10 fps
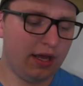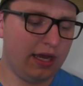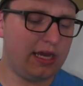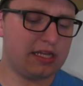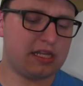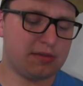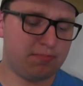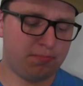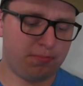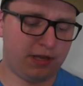It's
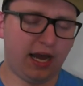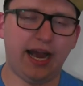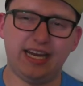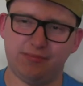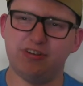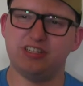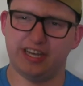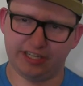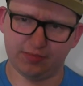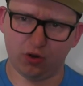kind of
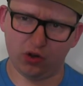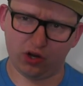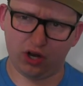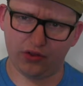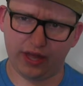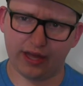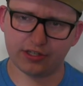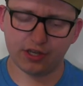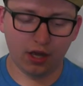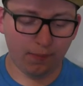predictable and all that.